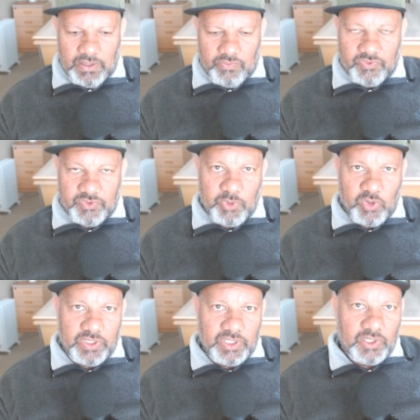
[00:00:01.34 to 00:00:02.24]
We've
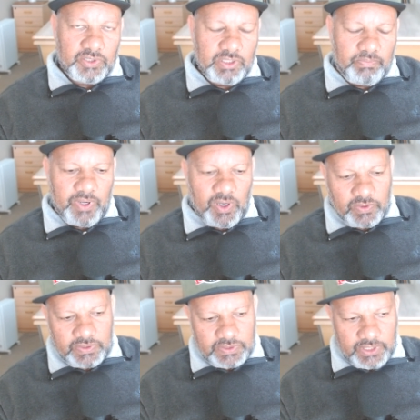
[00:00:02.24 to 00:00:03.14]
spoken a lot
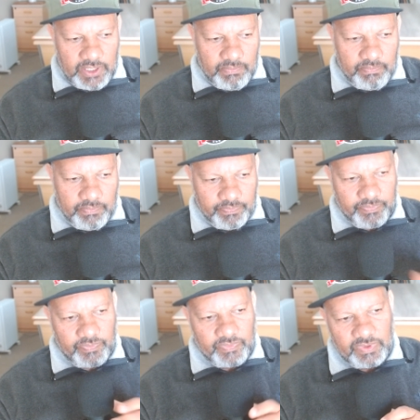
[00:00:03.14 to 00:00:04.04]
about um,
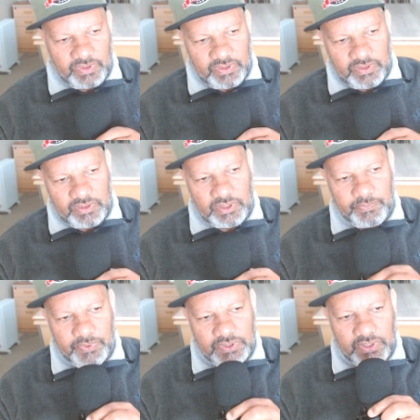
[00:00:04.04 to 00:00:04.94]
the
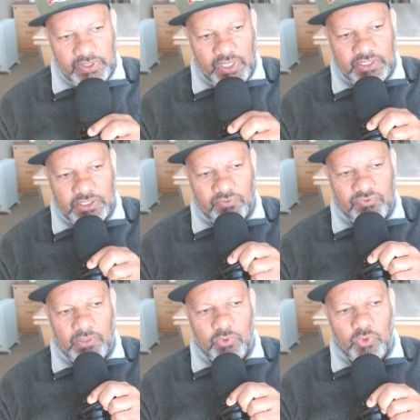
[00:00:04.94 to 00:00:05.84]
personality of
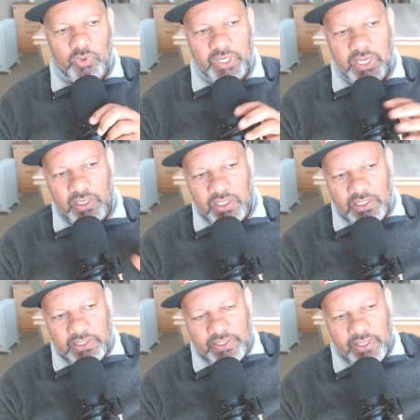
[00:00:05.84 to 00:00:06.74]
Abu
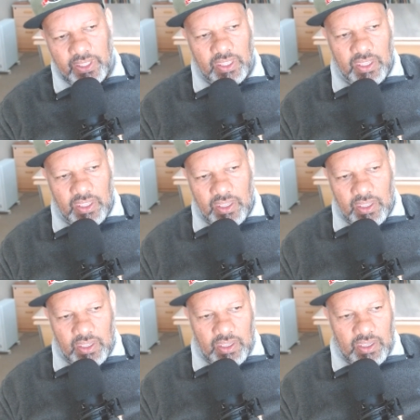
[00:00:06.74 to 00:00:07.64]
Huraira
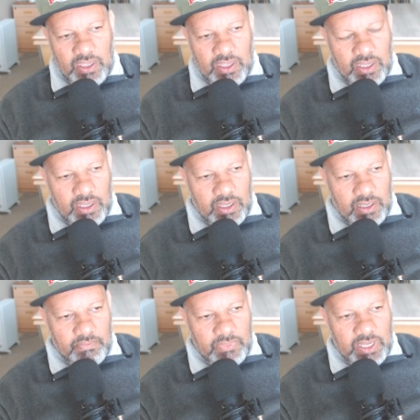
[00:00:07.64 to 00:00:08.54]

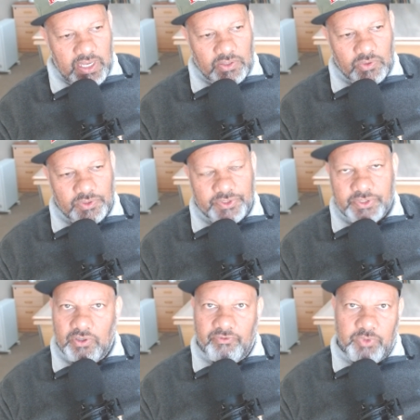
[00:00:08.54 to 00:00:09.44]
um, and
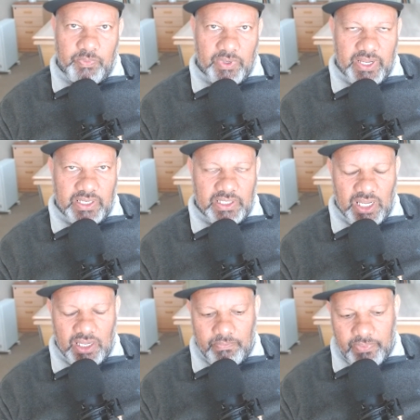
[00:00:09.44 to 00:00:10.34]
also of people like
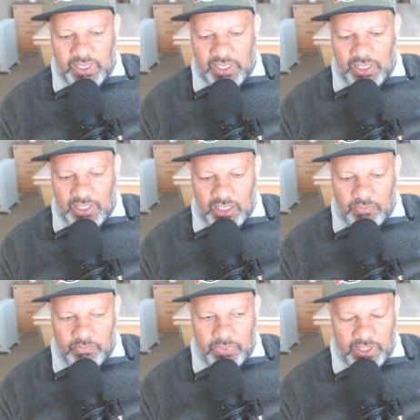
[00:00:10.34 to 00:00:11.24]
Kaab el
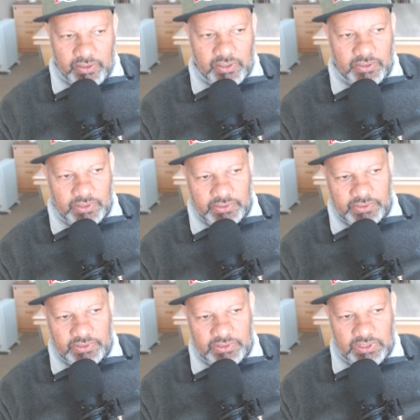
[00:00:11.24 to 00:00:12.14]
Ahbar,
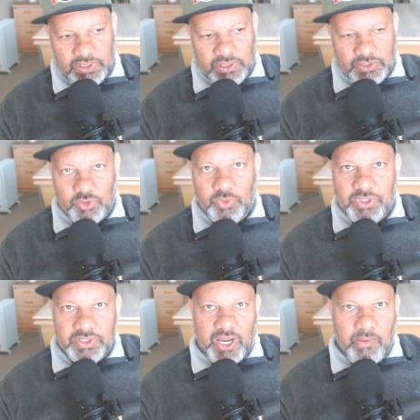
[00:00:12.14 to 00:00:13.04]
the
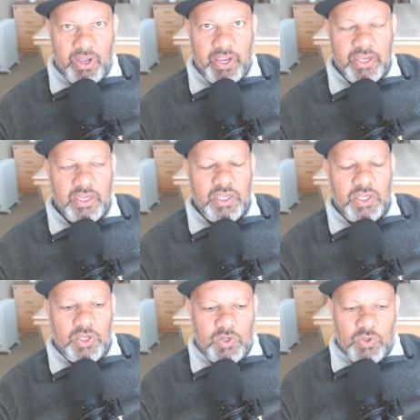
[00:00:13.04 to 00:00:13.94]
Jewish rabbi
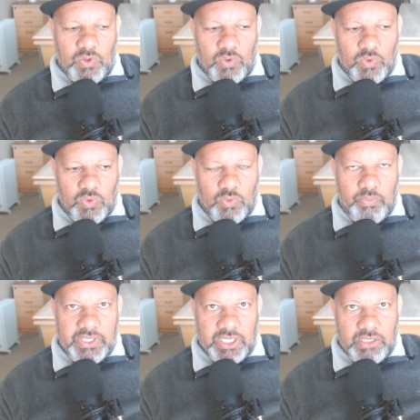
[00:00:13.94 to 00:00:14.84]
who
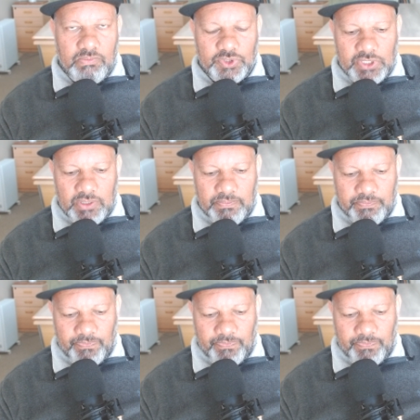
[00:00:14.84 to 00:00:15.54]
became Muslim.